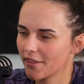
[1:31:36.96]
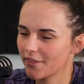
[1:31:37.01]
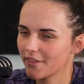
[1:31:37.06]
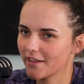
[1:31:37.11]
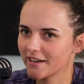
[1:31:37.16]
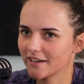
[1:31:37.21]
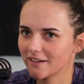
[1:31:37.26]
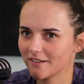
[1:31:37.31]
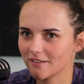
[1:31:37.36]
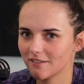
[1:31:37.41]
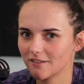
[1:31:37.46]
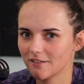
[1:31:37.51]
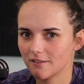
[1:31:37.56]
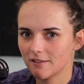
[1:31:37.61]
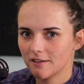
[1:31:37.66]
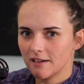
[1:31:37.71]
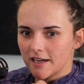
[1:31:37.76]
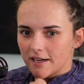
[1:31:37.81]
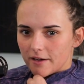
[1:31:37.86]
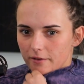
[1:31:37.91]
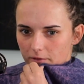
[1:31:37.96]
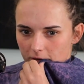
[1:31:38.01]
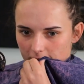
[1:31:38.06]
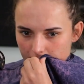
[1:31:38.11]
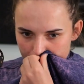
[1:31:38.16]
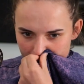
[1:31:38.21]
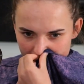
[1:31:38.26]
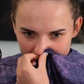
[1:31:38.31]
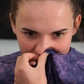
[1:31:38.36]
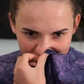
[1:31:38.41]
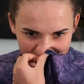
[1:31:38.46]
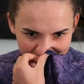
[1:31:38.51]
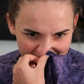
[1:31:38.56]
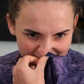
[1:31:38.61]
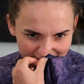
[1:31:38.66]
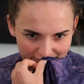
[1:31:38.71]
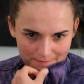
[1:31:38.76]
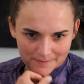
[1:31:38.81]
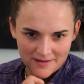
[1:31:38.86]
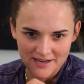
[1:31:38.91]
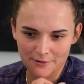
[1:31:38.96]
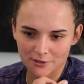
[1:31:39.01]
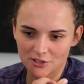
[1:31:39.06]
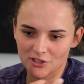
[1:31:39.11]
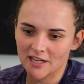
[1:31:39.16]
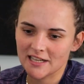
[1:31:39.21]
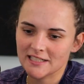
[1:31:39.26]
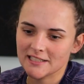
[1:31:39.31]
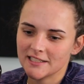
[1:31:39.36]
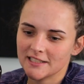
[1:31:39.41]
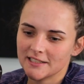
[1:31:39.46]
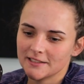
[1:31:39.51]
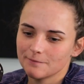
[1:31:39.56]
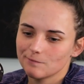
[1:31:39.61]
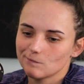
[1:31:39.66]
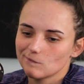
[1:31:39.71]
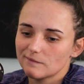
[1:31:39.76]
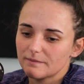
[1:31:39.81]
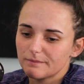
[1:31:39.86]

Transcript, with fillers: think, like, a big sign for me was I didn't